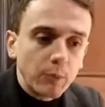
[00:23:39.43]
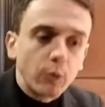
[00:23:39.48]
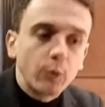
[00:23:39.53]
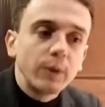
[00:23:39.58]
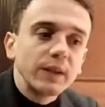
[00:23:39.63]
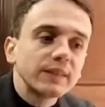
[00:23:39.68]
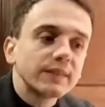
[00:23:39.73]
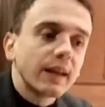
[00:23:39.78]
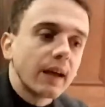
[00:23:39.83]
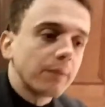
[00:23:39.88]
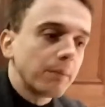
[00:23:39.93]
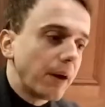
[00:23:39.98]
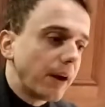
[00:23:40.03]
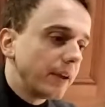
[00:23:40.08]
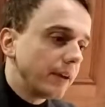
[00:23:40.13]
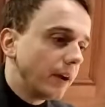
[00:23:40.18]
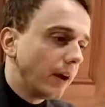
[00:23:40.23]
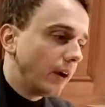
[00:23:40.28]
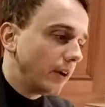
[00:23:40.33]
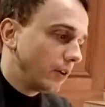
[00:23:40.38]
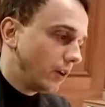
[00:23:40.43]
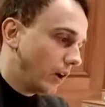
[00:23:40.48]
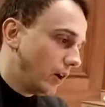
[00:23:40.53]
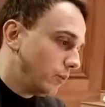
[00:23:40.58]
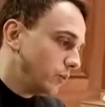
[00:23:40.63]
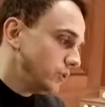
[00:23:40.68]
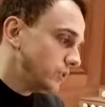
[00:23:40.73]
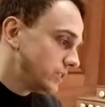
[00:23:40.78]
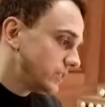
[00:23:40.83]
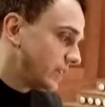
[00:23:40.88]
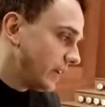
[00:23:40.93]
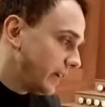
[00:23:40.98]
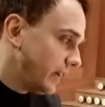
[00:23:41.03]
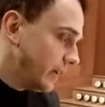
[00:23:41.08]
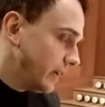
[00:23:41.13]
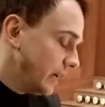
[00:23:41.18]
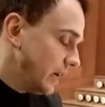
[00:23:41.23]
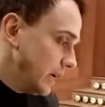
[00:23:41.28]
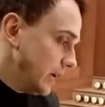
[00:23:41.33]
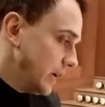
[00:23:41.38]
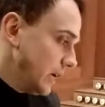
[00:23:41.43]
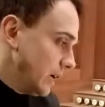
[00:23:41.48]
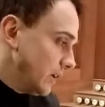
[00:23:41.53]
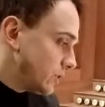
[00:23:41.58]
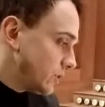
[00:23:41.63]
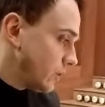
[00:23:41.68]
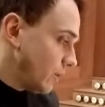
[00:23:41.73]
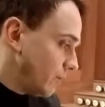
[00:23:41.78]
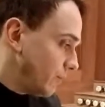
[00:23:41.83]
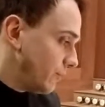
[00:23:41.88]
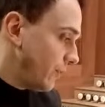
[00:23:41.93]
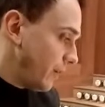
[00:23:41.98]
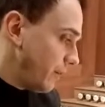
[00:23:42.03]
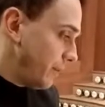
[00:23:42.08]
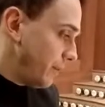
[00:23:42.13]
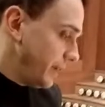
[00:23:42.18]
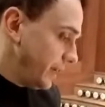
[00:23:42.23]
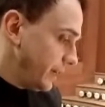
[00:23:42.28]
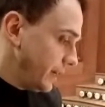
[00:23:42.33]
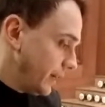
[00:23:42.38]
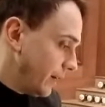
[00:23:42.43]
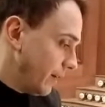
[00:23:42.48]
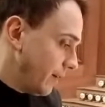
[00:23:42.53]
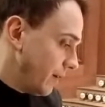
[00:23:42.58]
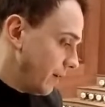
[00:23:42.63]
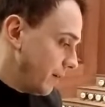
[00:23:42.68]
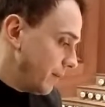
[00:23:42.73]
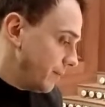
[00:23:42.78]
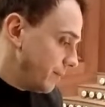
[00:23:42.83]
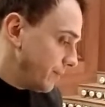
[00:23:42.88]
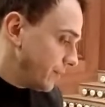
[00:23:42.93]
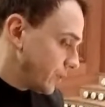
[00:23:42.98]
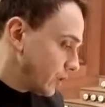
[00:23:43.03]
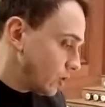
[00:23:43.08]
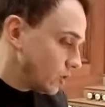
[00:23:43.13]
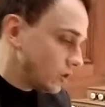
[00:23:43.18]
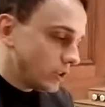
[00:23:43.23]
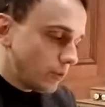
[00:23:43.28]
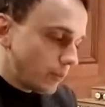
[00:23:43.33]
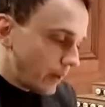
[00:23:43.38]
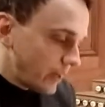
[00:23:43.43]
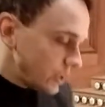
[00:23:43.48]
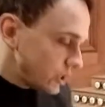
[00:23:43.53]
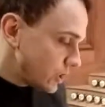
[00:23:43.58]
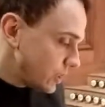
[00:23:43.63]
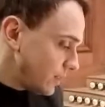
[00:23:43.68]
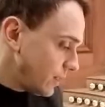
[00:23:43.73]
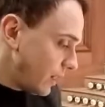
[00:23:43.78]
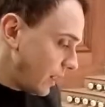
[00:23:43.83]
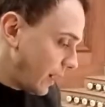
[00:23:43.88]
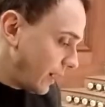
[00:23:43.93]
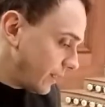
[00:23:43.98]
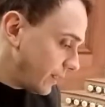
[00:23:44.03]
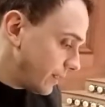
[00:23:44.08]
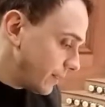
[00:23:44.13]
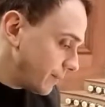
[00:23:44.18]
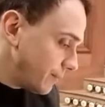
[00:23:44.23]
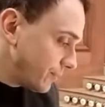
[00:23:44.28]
We will start by I would say some very consideration, like